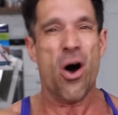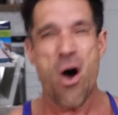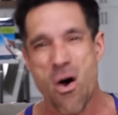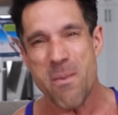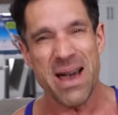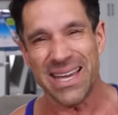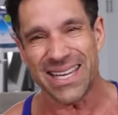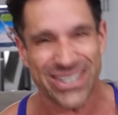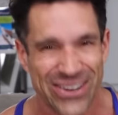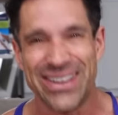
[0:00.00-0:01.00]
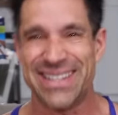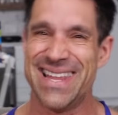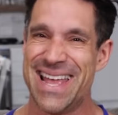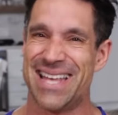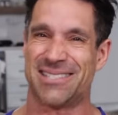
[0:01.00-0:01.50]
oh my
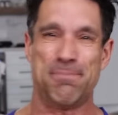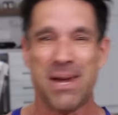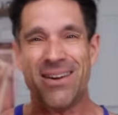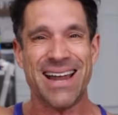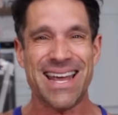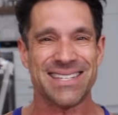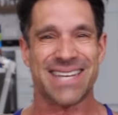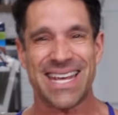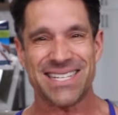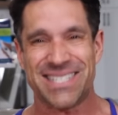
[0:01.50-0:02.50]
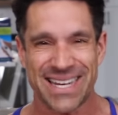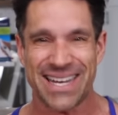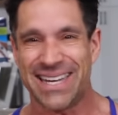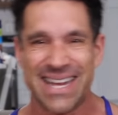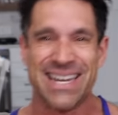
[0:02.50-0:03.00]
goodness,
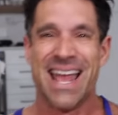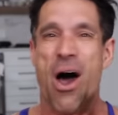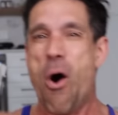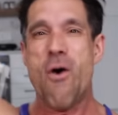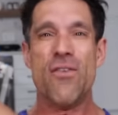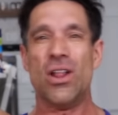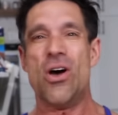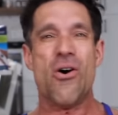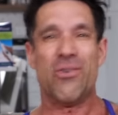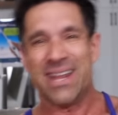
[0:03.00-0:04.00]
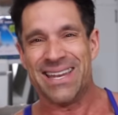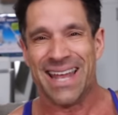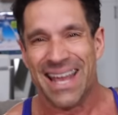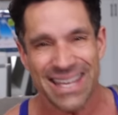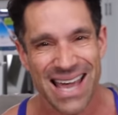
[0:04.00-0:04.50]
periodization and overload. And
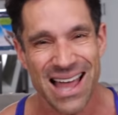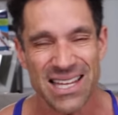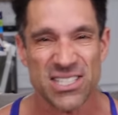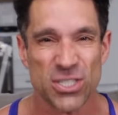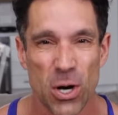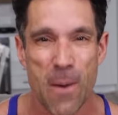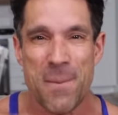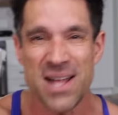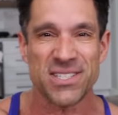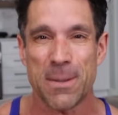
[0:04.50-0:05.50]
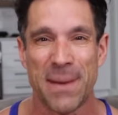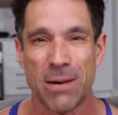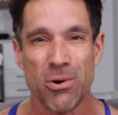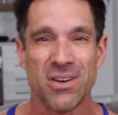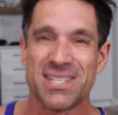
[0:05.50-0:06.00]
yeah, let's throw a bunch of
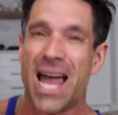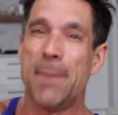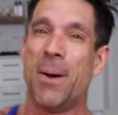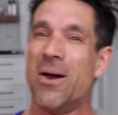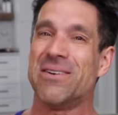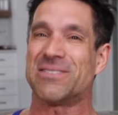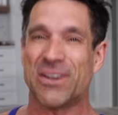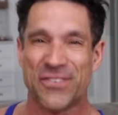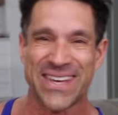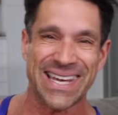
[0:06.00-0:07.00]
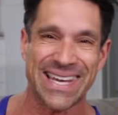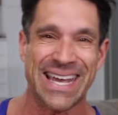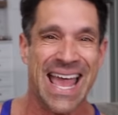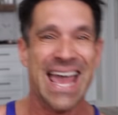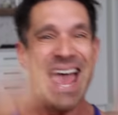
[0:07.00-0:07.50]
big words
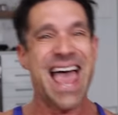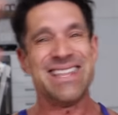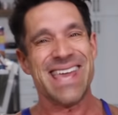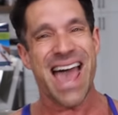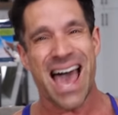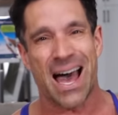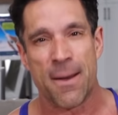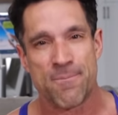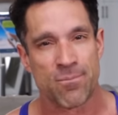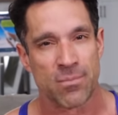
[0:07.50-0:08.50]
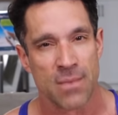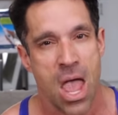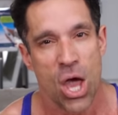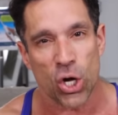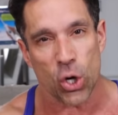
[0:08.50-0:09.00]
hypertrophy. And yeah,
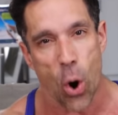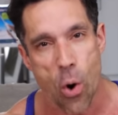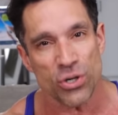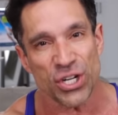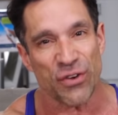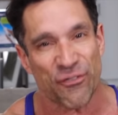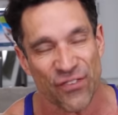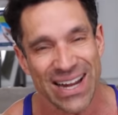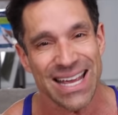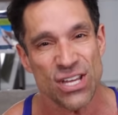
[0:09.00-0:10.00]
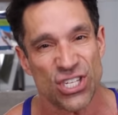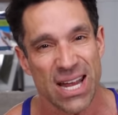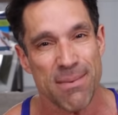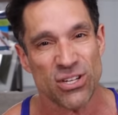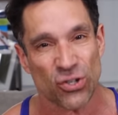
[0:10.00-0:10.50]
go to the freaking
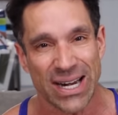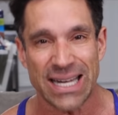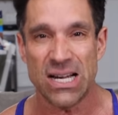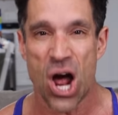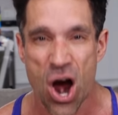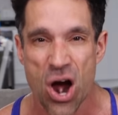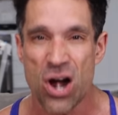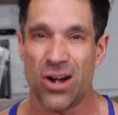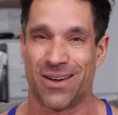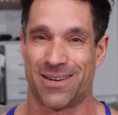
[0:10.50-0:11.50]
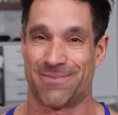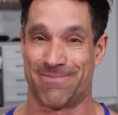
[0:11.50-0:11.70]
gym and train hard.